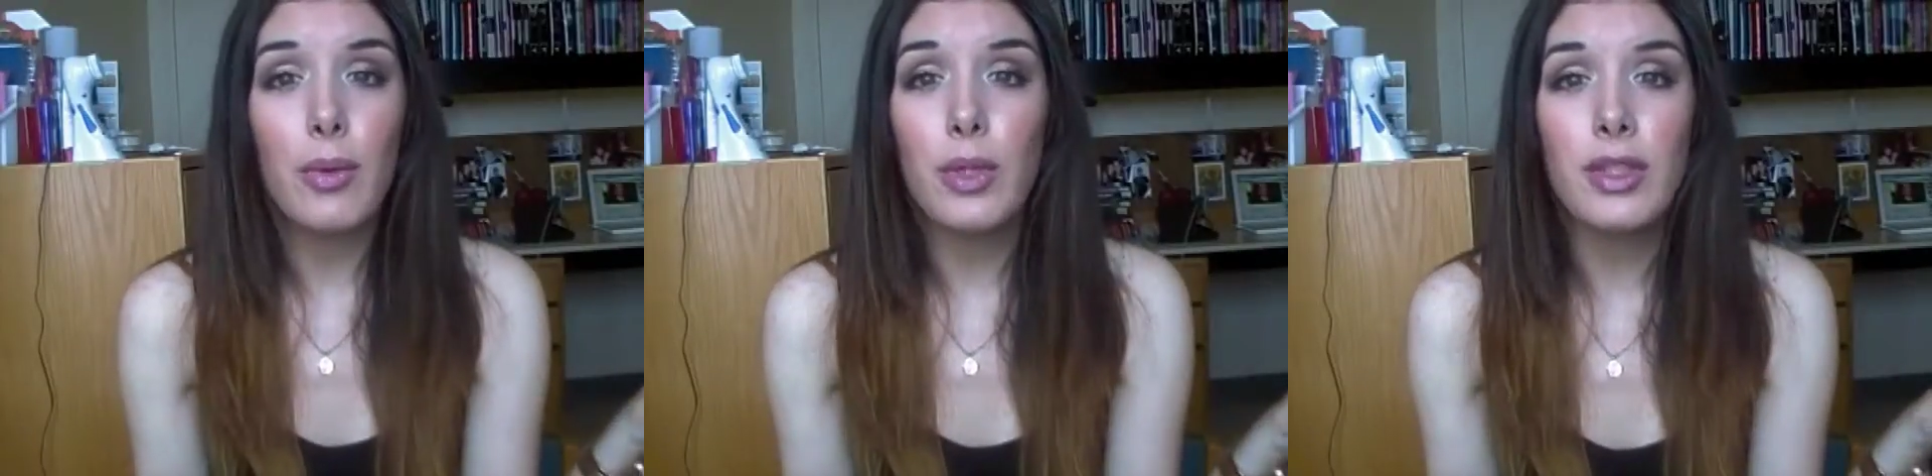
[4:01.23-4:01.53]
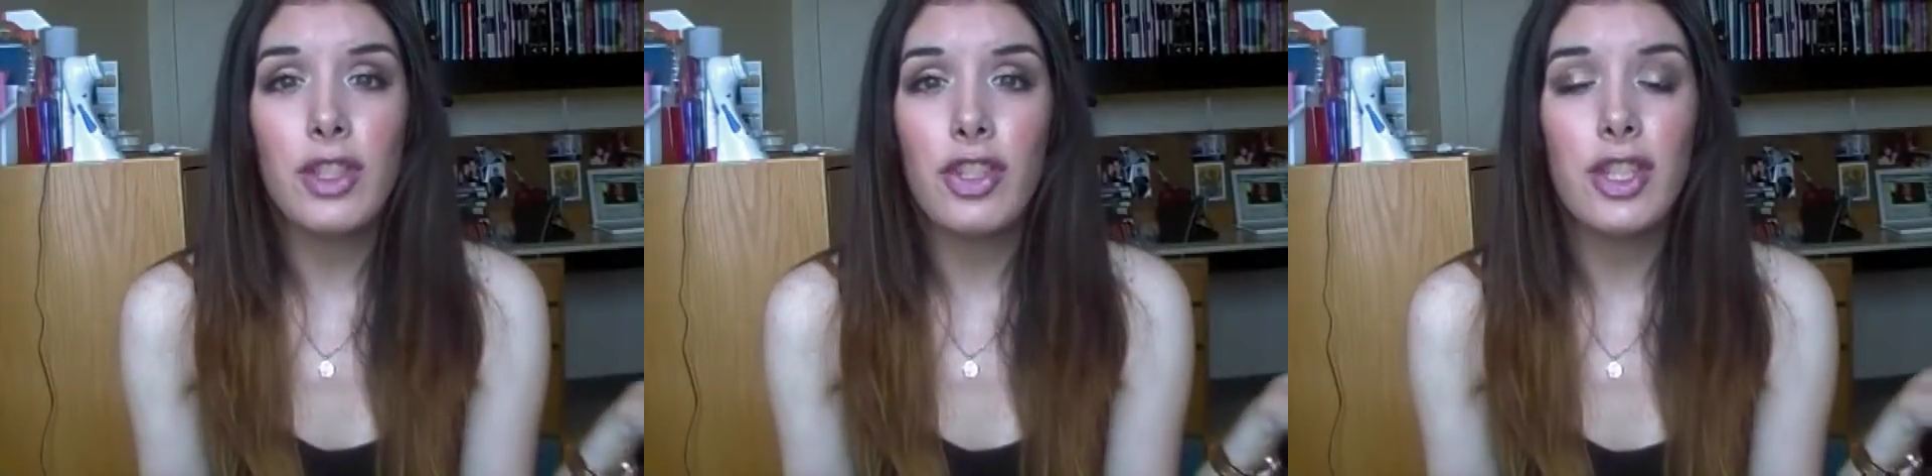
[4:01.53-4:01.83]
It
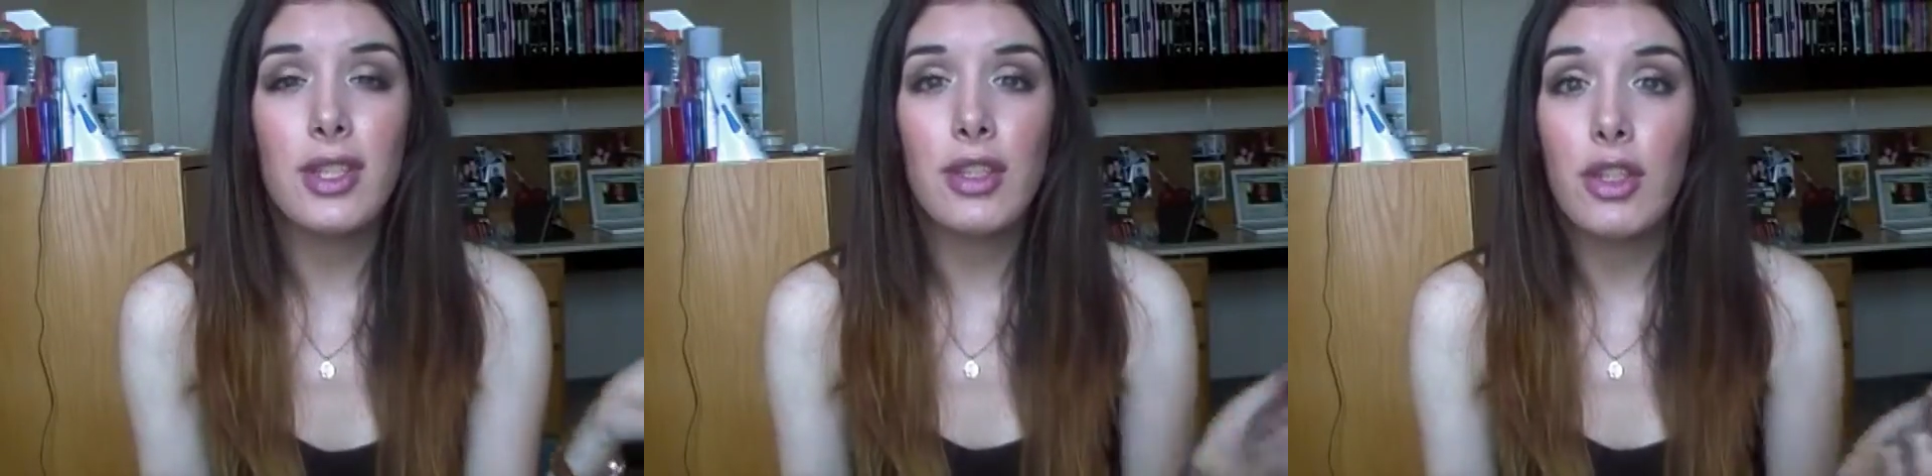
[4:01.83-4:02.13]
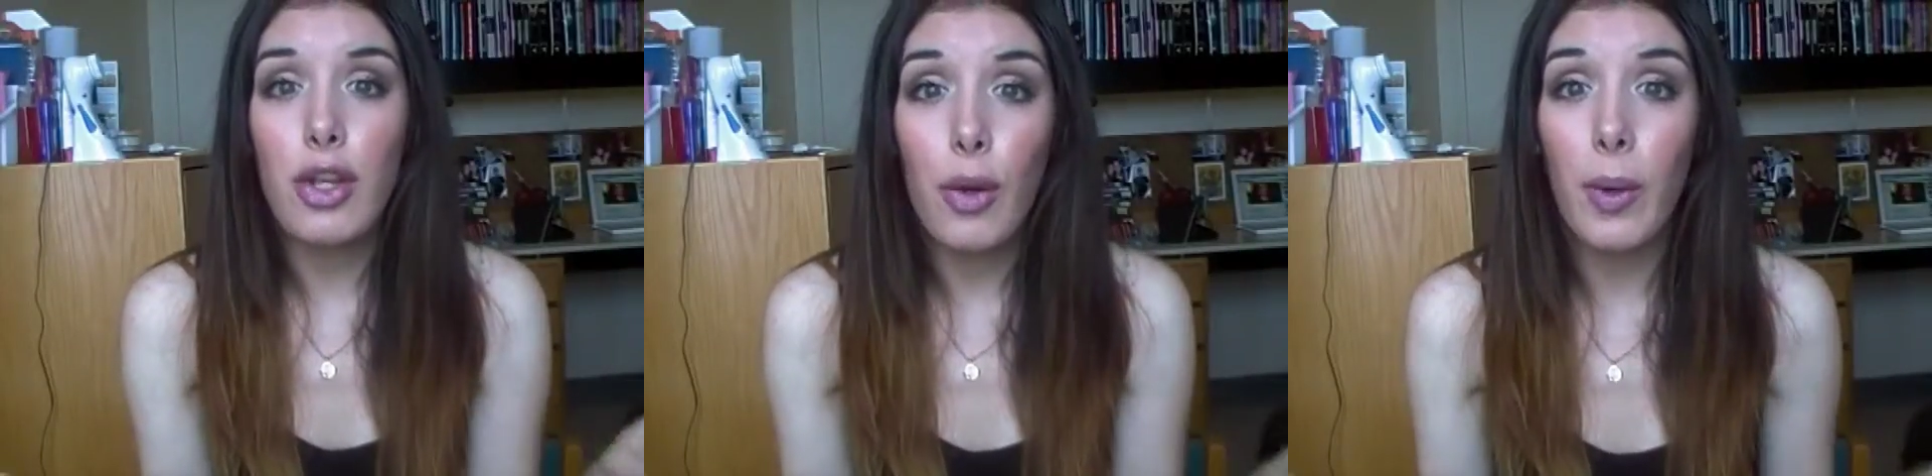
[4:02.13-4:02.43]
was just
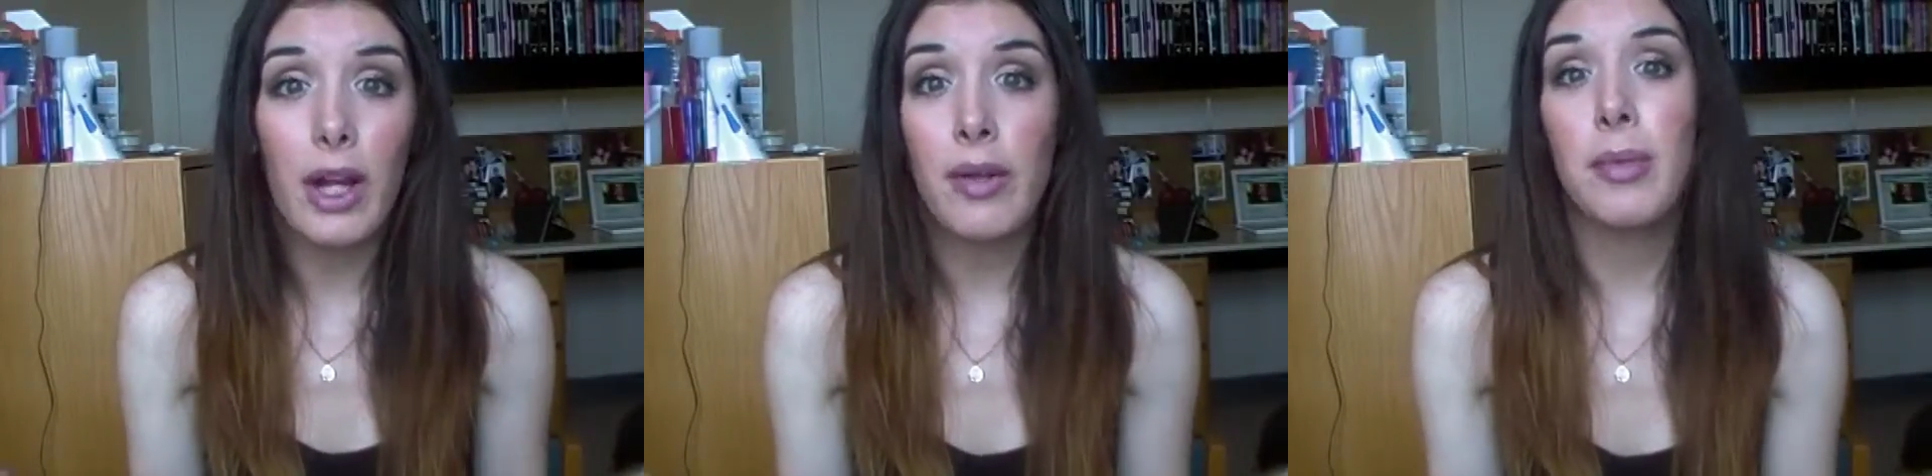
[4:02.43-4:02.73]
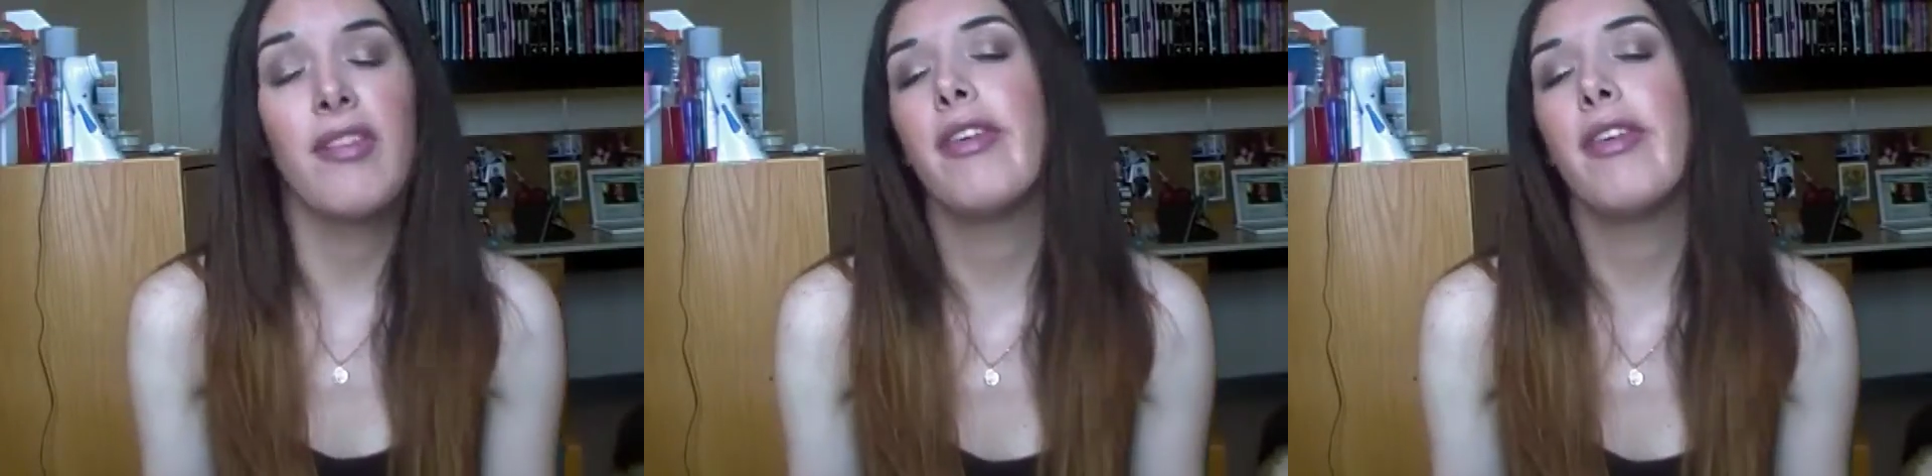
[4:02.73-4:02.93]
nowhere to be